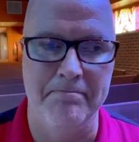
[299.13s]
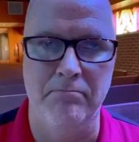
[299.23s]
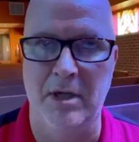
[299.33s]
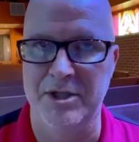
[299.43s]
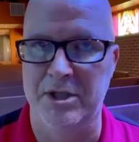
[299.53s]

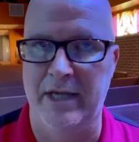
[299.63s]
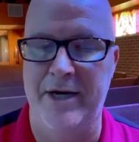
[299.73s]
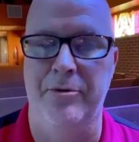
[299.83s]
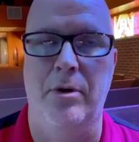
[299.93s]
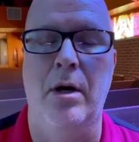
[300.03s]
Much
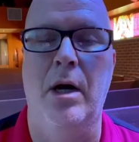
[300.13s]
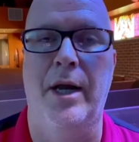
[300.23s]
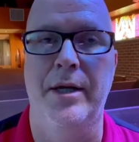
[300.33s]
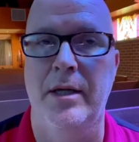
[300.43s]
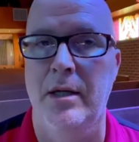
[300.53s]
later
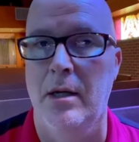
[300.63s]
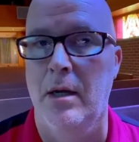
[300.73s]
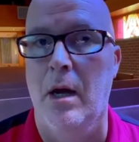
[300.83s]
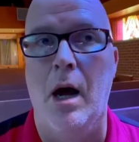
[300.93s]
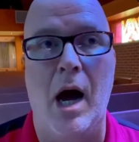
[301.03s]
on,
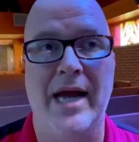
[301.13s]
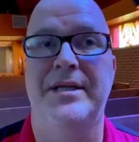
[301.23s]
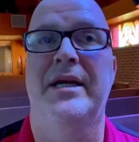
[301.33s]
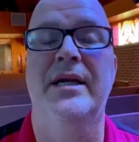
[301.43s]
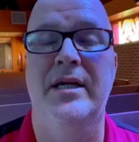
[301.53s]
I
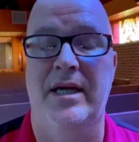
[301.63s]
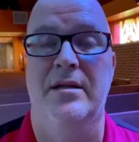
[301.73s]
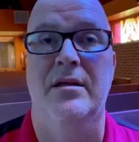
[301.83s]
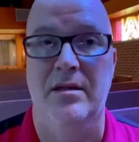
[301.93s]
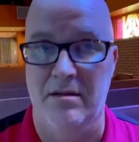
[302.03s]
did
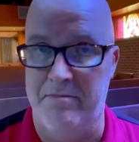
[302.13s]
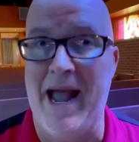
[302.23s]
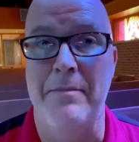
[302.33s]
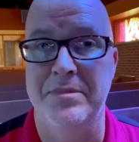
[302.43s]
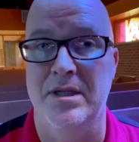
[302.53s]
get the
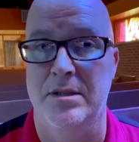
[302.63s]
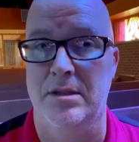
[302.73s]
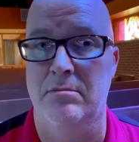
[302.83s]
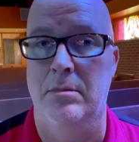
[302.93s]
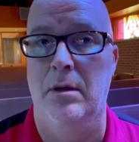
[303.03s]

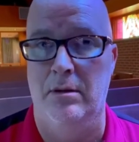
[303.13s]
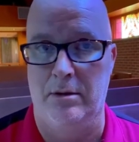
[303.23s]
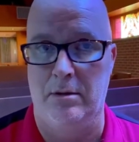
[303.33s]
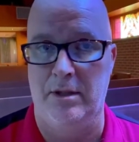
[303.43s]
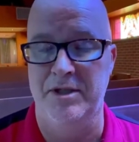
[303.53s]
baptism of
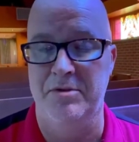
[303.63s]
the Holy